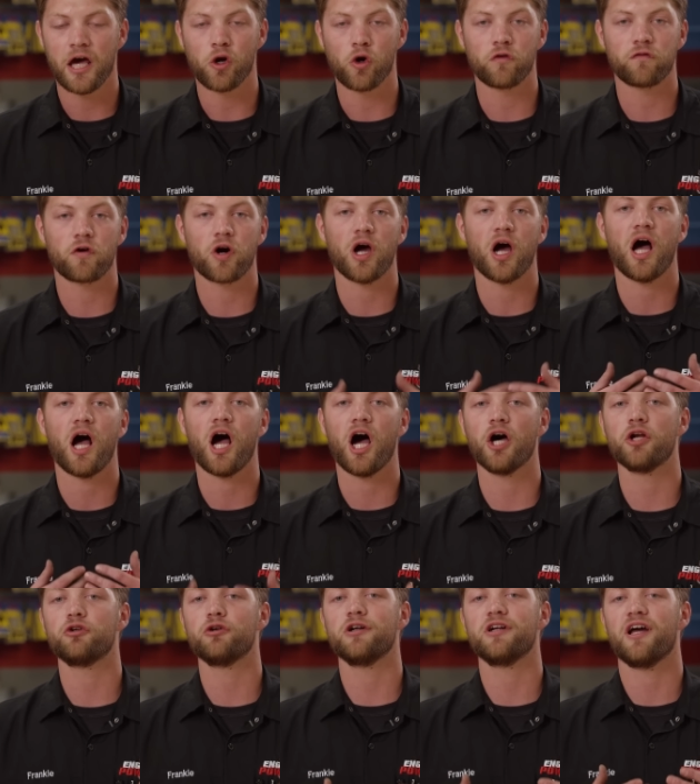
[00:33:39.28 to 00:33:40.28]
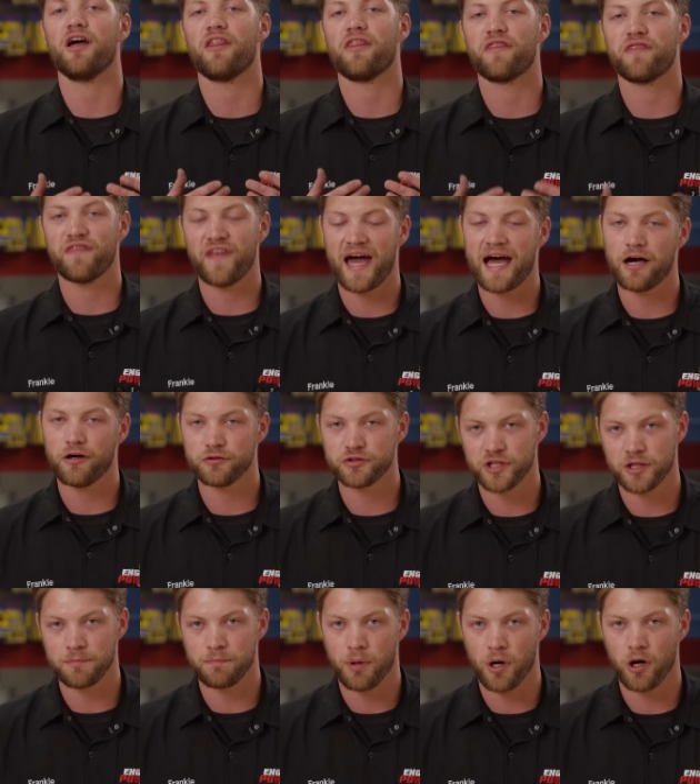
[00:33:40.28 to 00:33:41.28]
and over
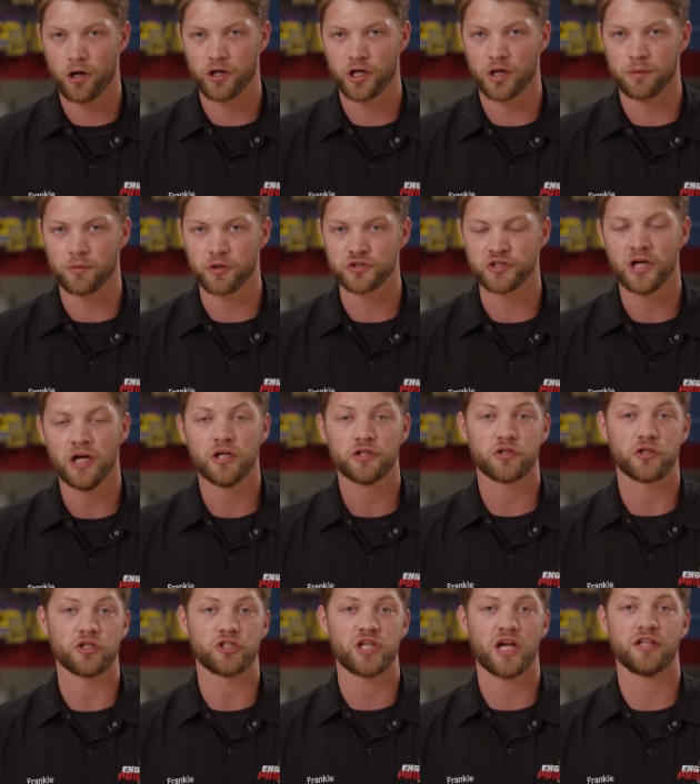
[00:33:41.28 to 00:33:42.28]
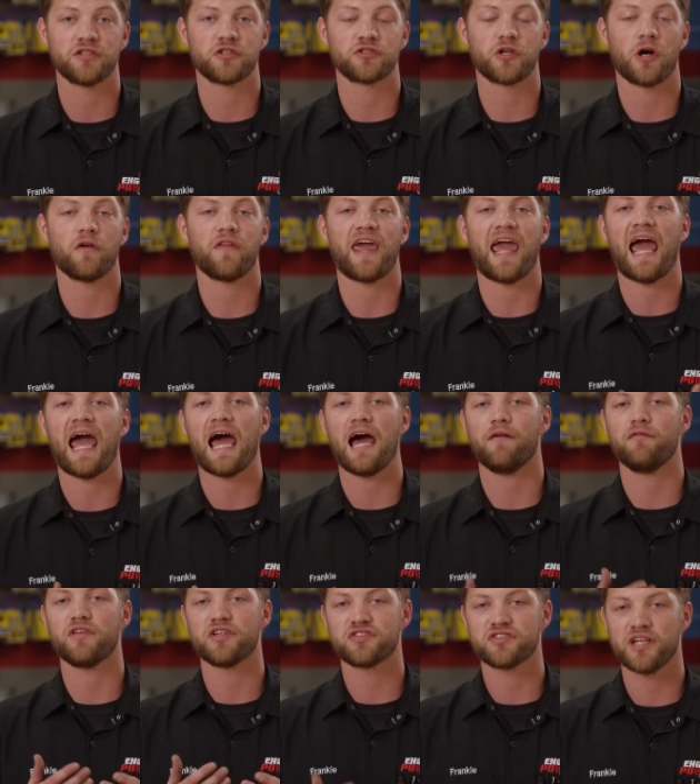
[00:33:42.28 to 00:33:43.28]
100,000 part numbers. So the chances are they
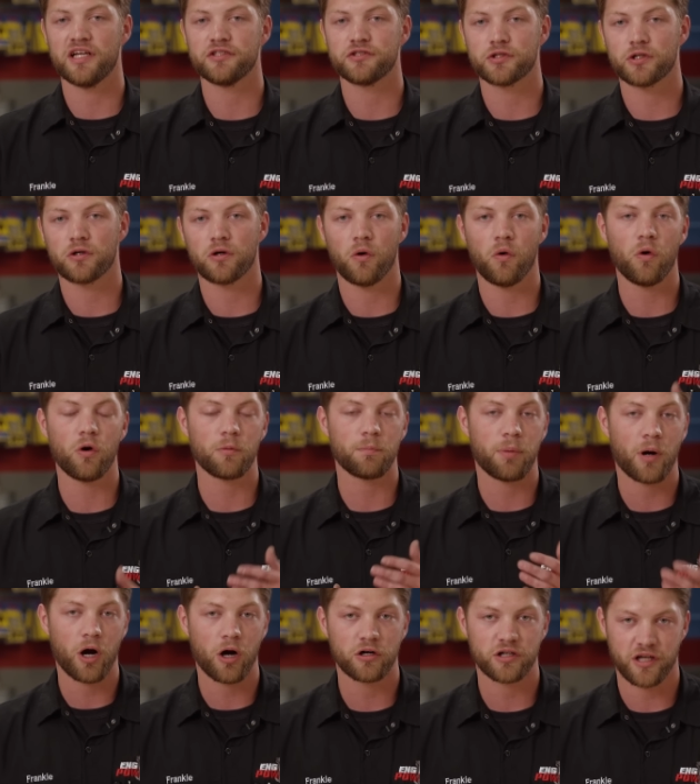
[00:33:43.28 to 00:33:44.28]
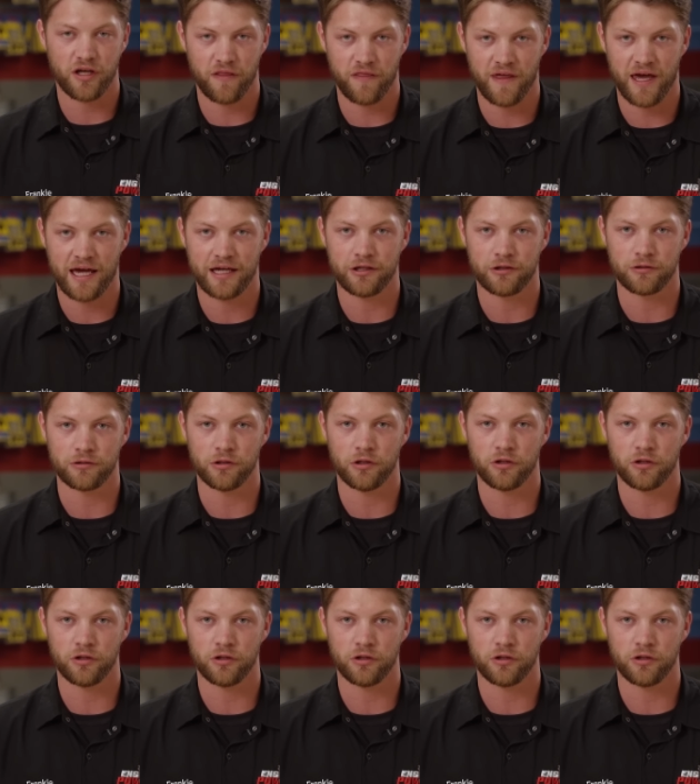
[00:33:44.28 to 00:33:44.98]
have the sensor or part that you're